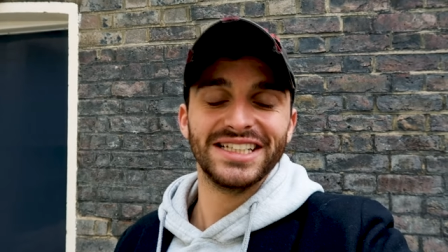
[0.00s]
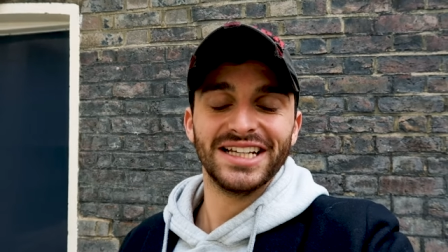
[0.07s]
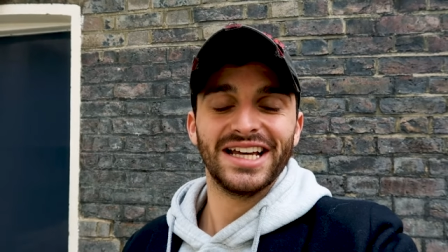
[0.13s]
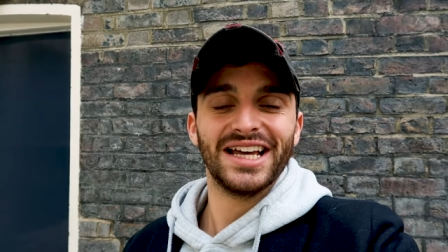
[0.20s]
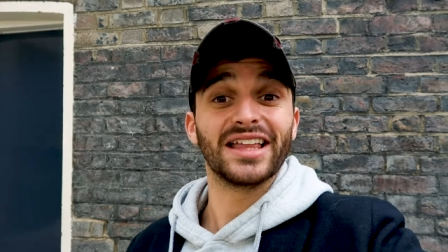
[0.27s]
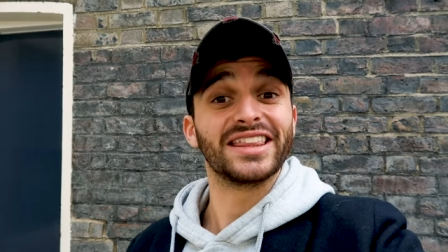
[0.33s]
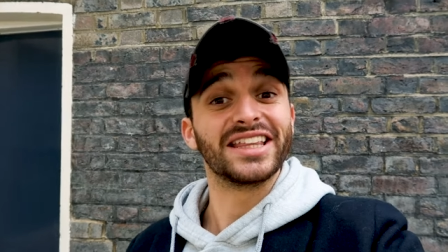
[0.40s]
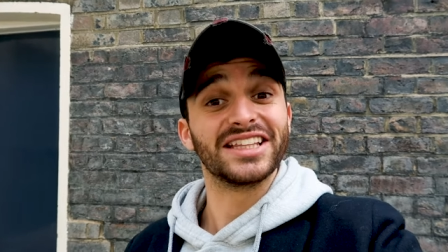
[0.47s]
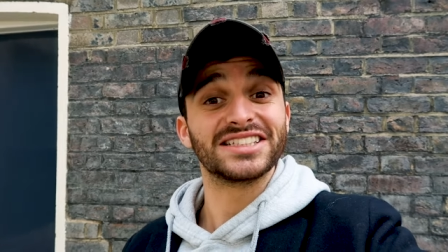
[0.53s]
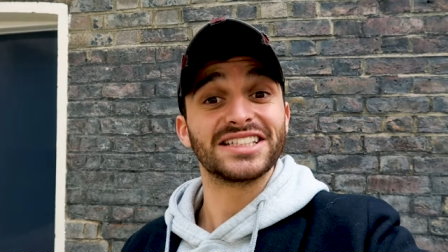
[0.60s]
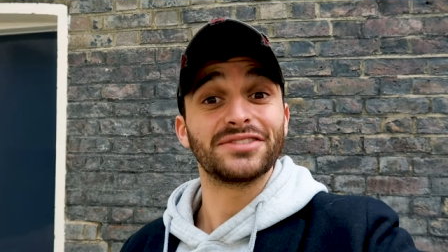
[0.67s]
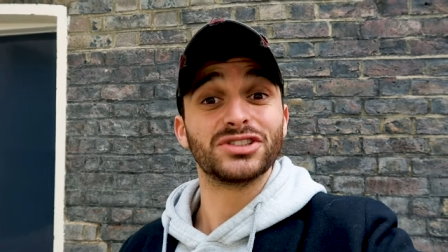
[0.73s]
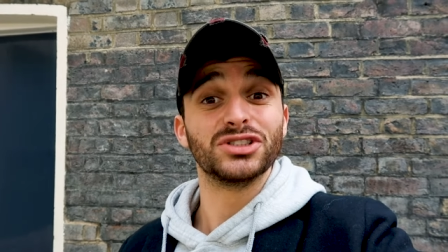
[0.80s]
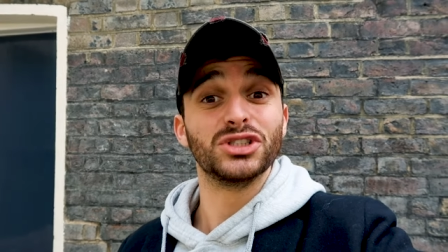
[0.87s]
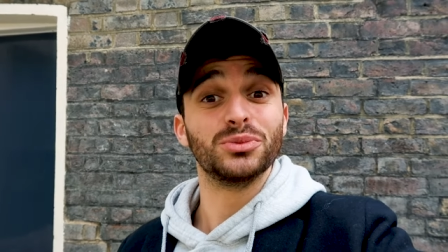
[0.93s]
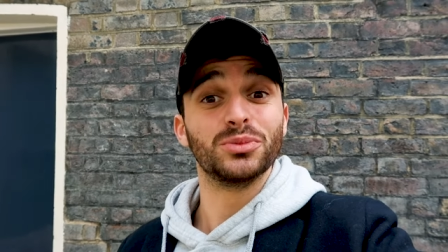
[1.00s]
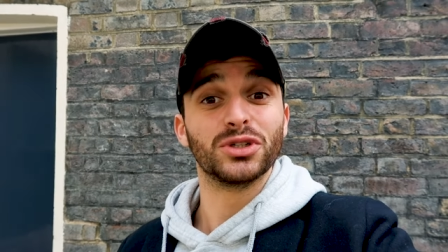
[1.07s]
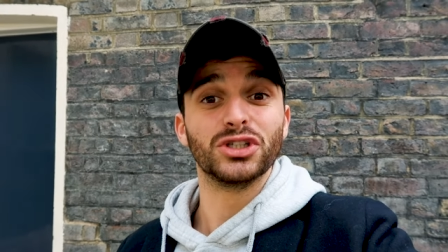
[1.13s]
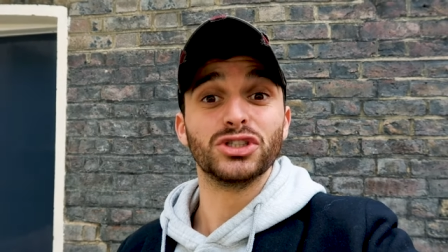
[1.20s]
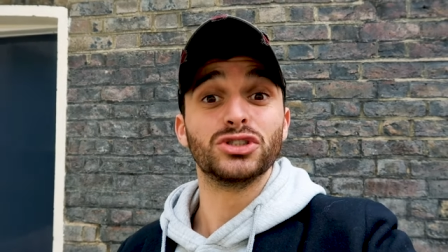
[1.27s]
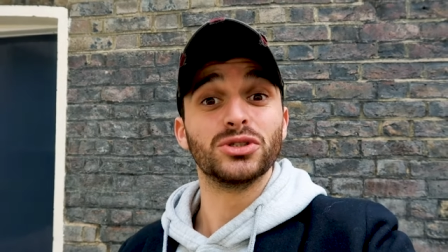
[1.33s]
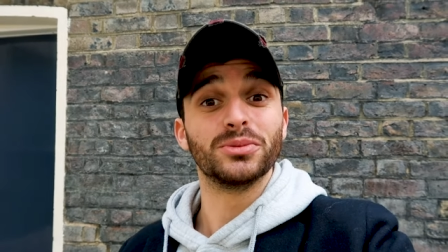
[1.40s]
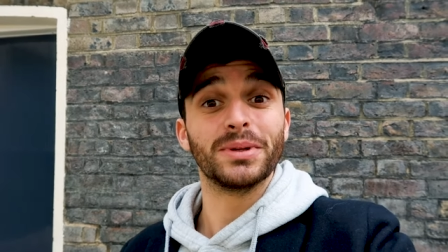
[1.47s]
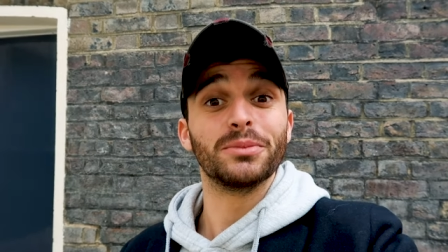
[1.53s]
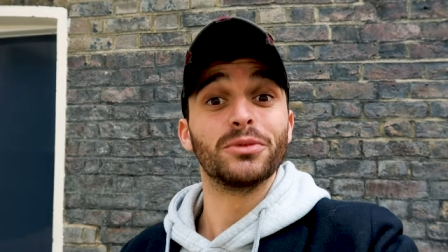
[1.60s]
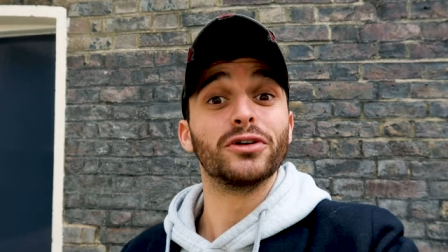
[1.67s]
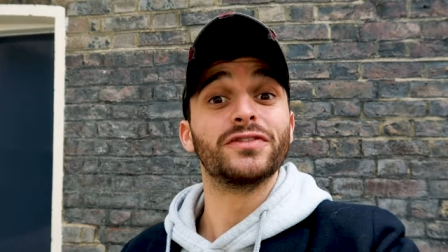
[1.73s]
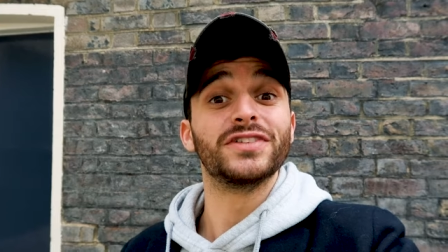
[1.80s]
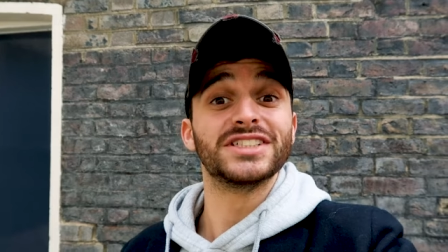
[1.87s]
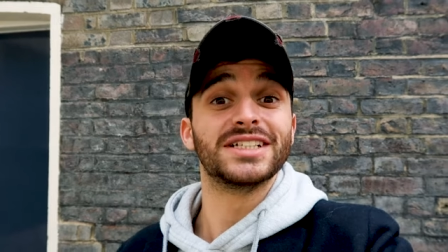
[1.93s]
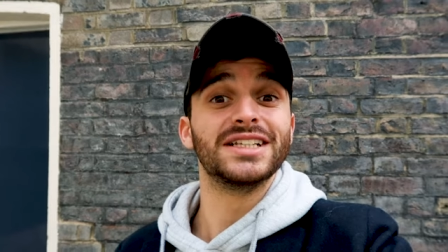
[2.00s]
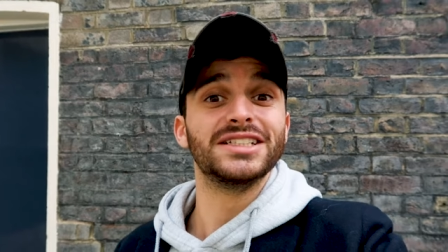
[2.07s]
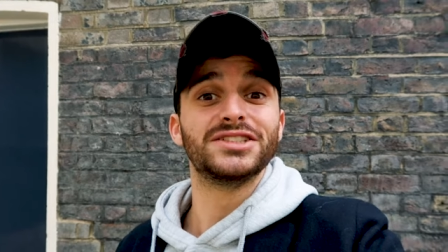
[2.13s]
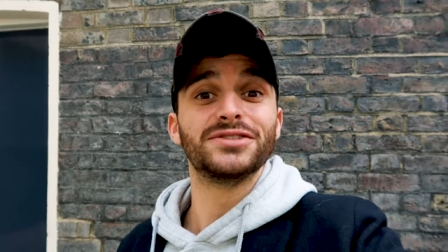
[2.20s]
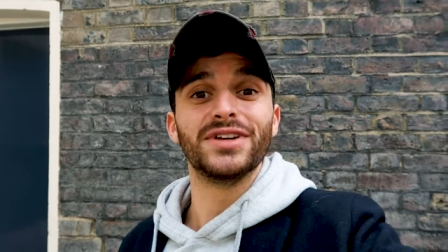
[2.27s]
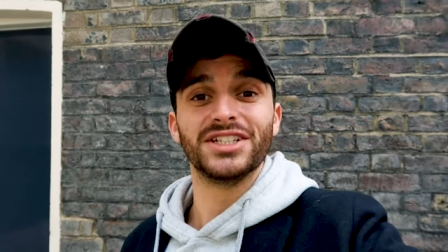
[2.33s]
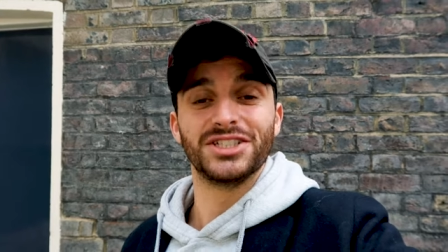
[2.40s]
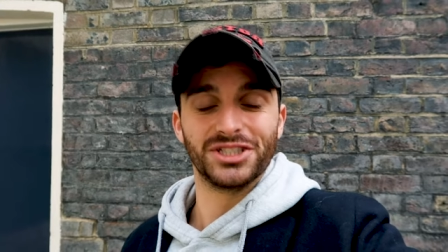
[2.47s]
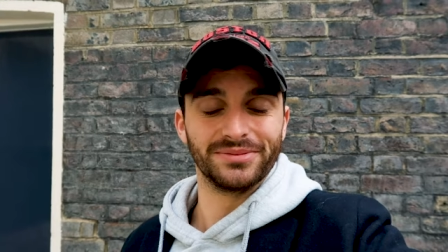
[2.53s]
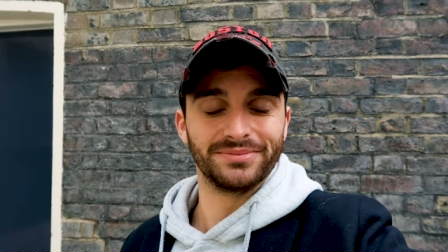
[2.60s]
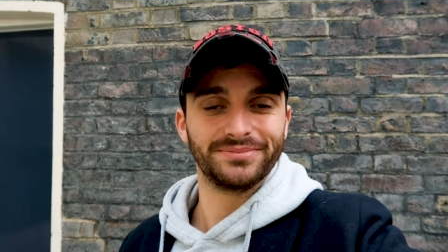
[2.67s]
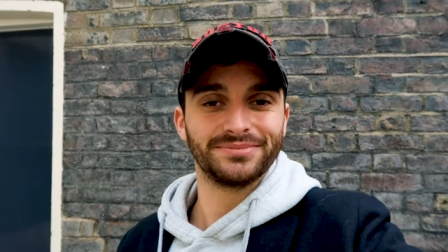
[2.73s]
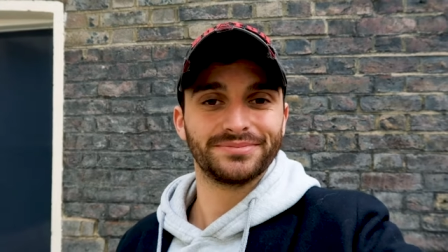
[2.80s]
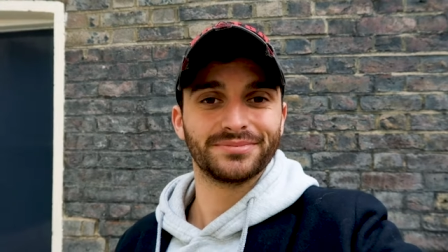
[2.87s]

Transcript: I think this afternoon we're gonna do a bit more physical intervention.